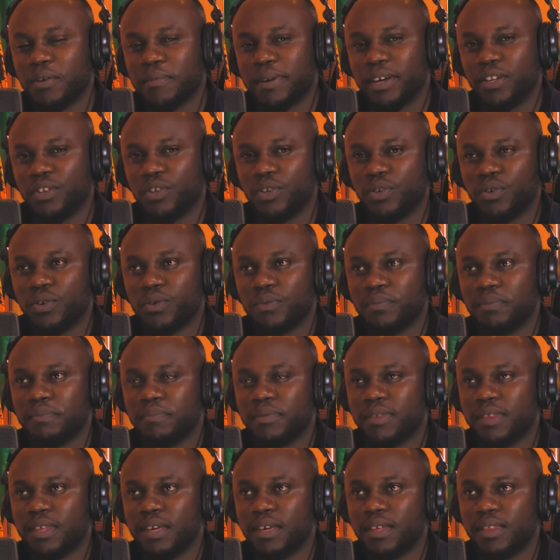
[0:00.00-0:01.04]
pick your mind. Do
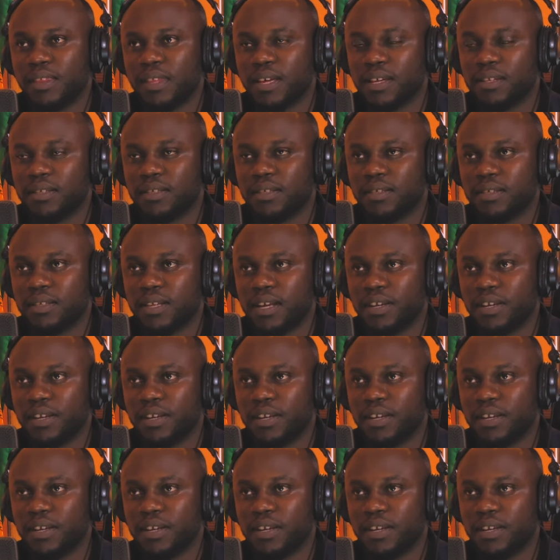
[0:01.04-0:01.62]
you think that